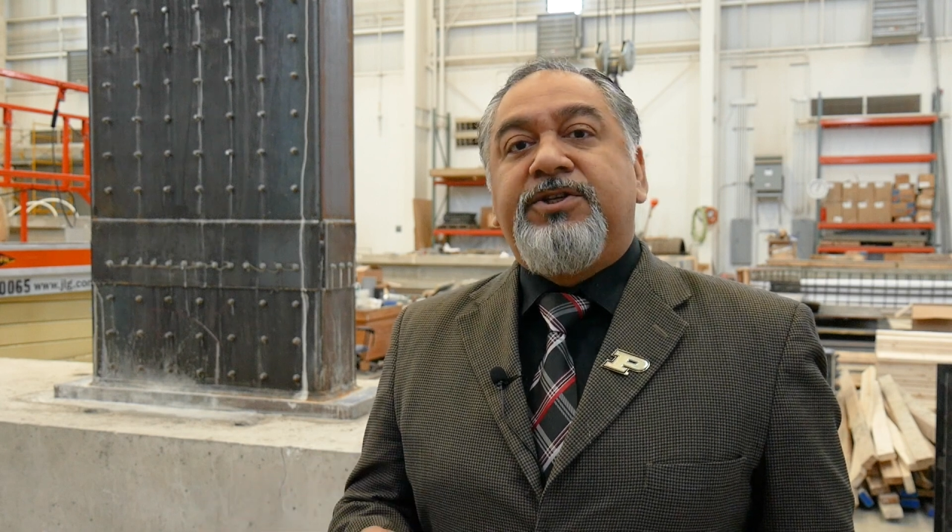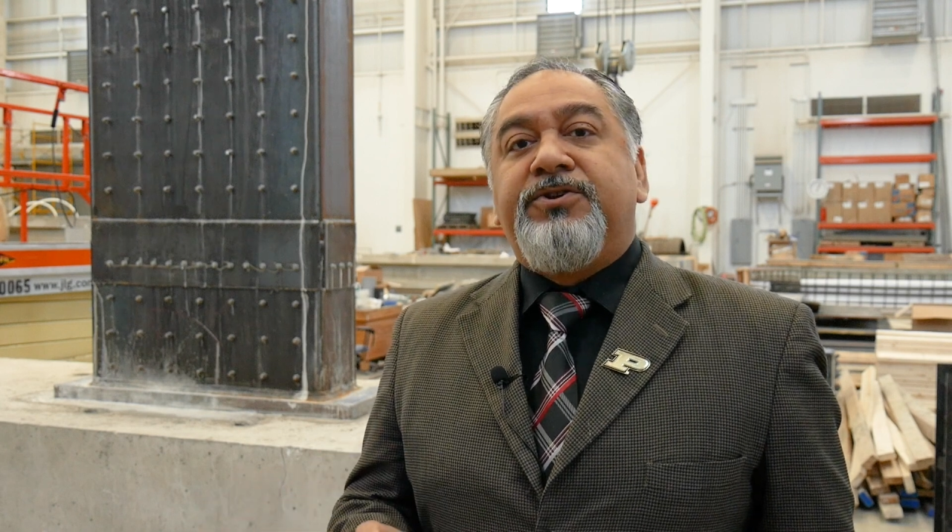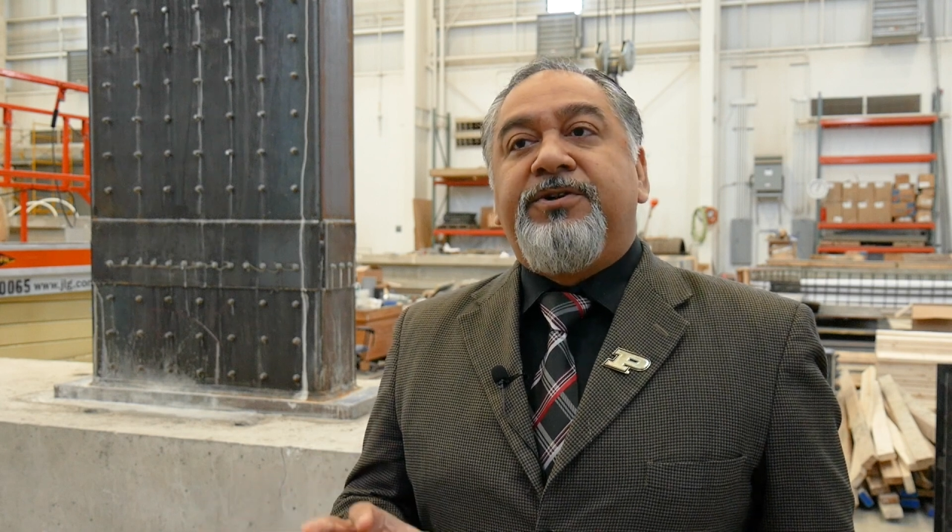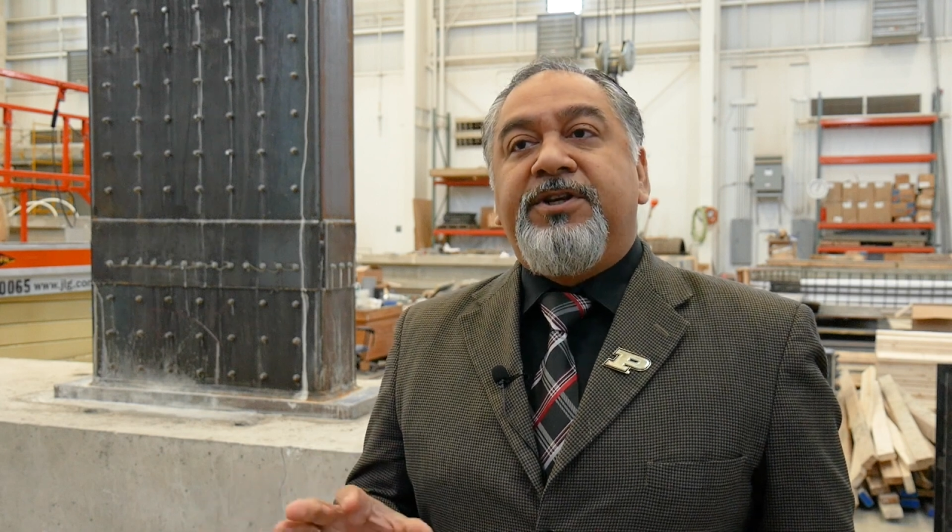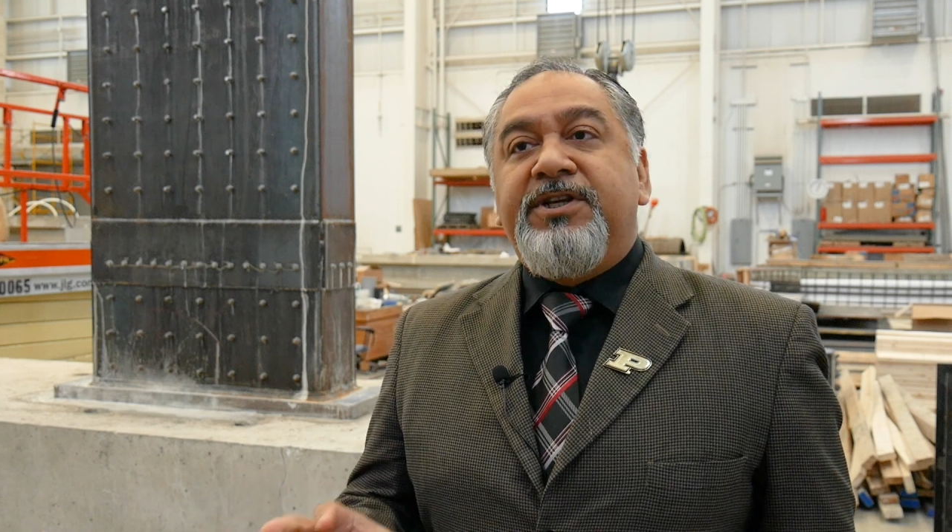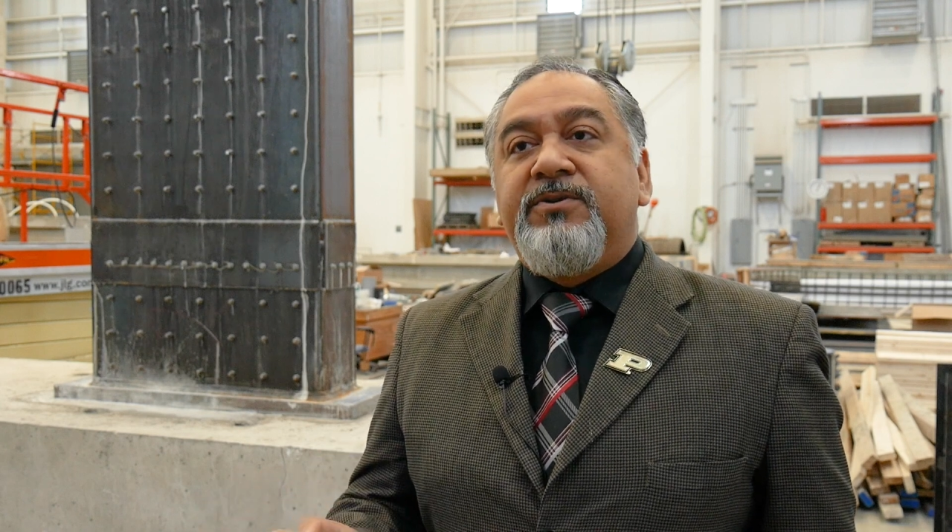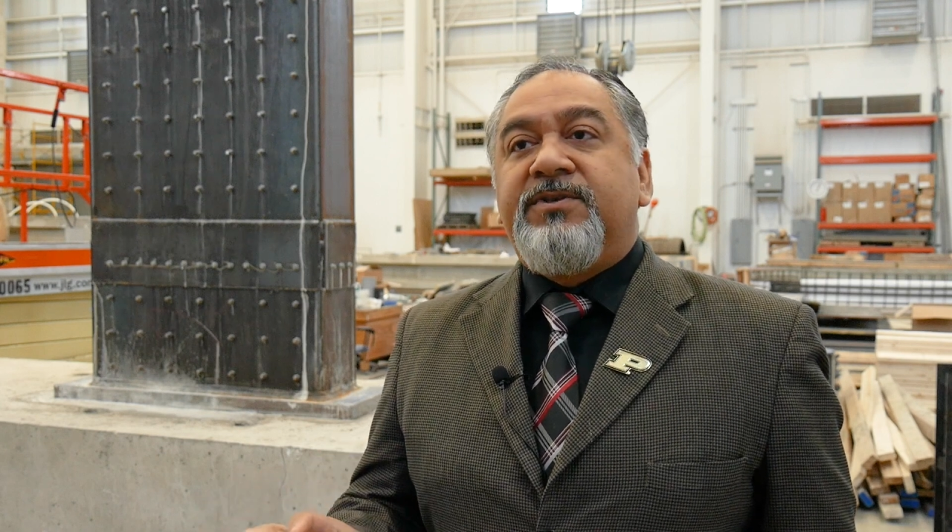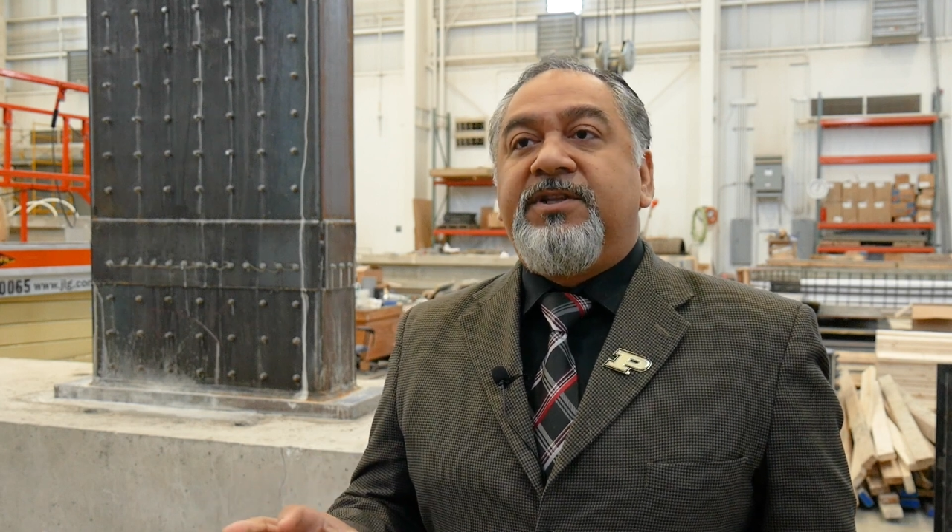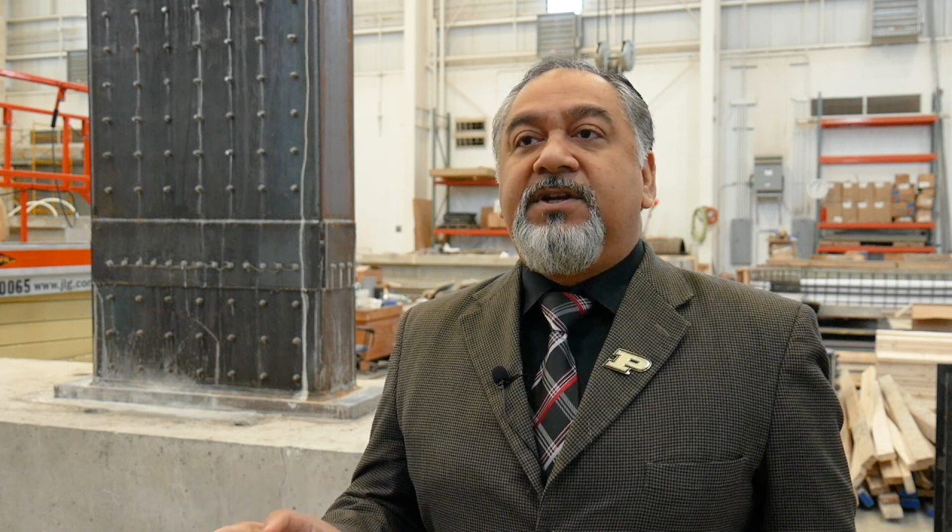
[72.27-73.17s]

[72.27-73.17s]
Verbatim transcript: to reduce the